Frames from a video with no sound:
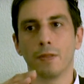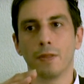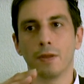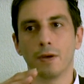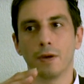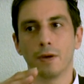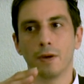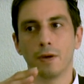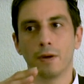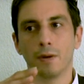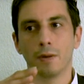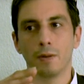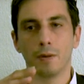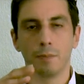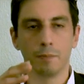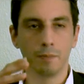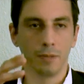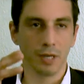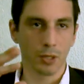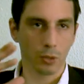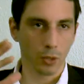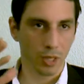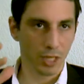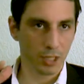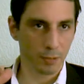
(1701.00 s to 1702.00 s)
the
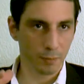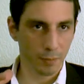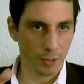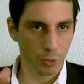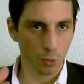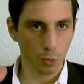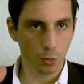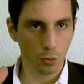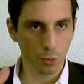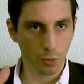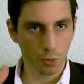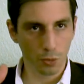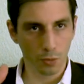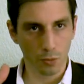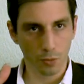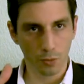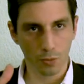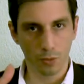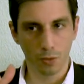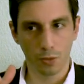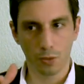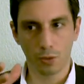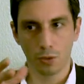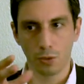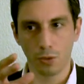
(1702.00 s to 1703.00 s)
Nicolas
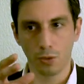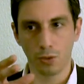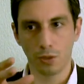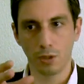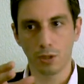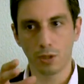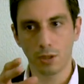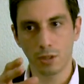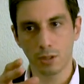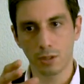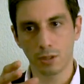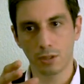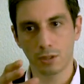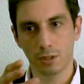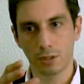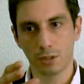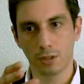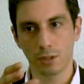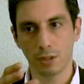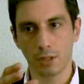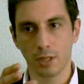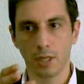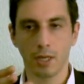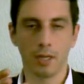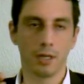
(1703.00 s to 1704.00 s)
Maduro could not,
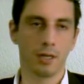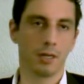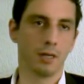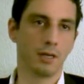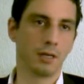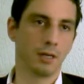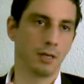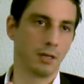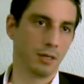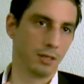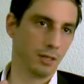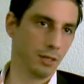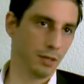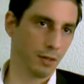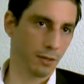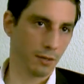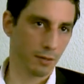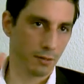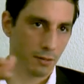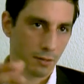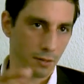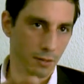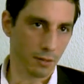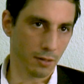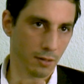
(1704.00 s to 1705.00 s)
and the
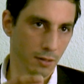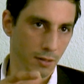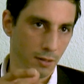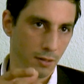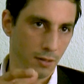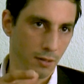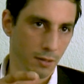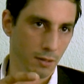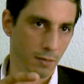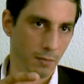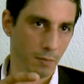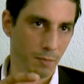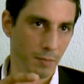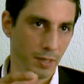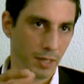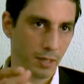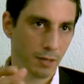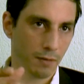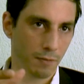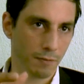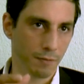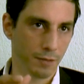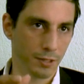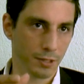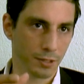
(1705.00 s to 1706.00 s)
other uh,
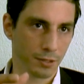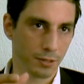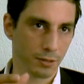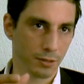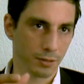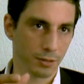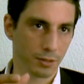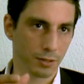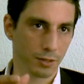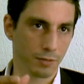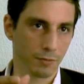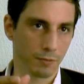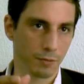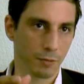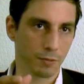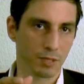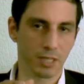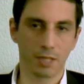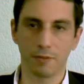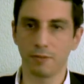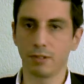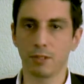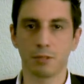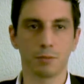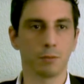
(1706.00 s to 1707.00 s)
big officials from
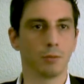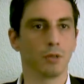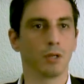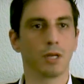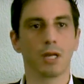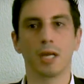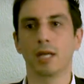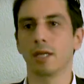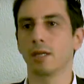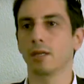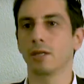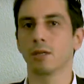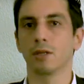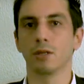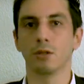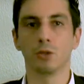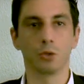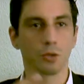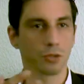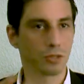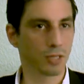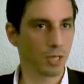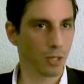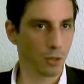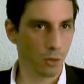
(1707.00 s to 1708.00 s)
Chavismo like uh,
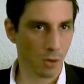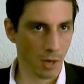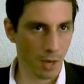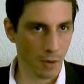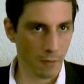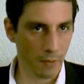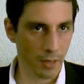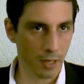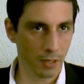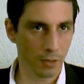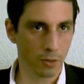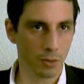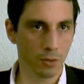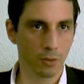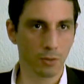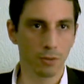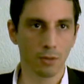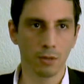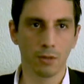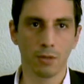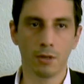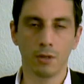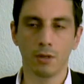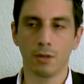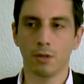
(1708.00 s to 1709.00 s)
Diosdado Cabello,
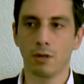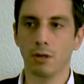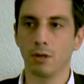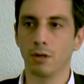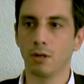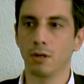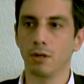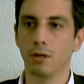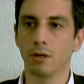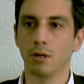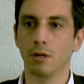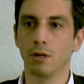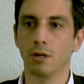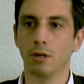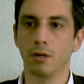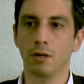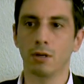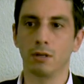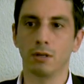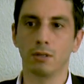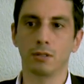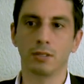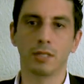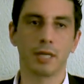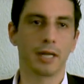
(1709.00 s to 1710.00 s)

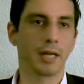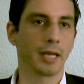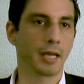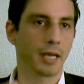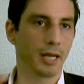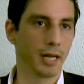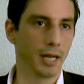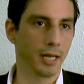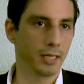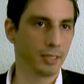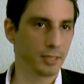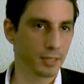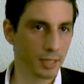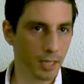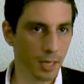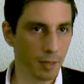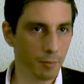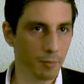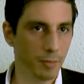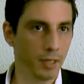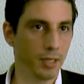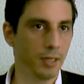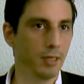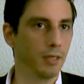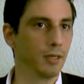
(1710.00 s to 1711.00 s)
uh, Tarek El
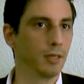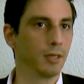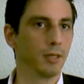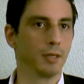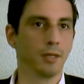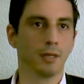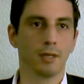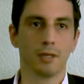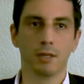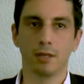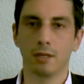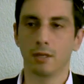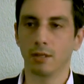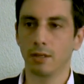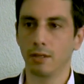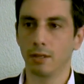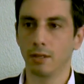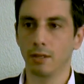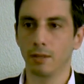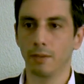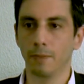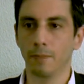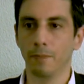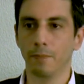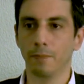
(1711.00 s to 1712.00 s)
Aissami,
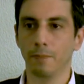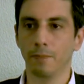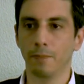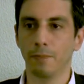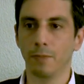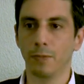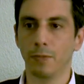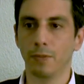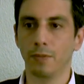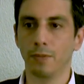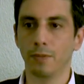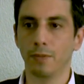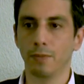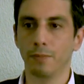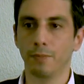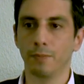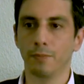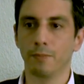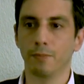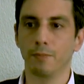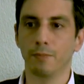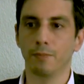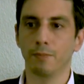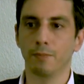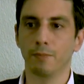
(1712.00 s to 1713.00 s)

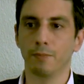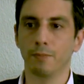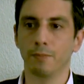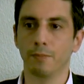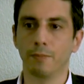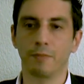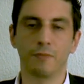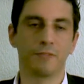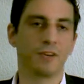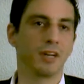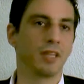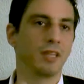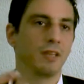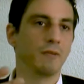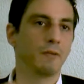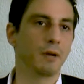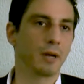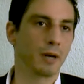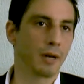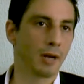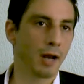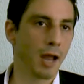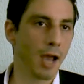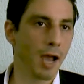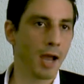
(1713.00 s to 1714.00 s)
um, Freddy
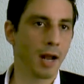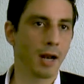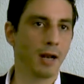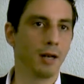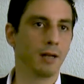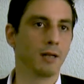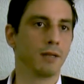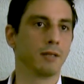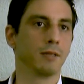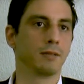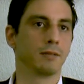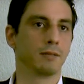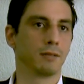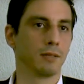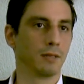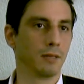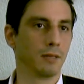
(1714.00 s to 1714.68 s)
Bernal,